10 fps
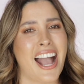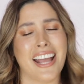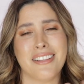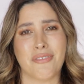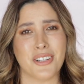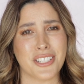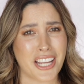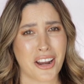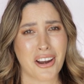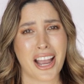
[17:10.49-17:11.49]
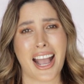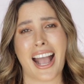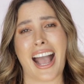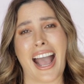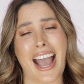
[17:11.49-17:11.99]
And for
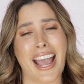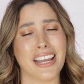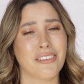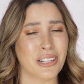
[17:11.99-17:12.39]
Tara, I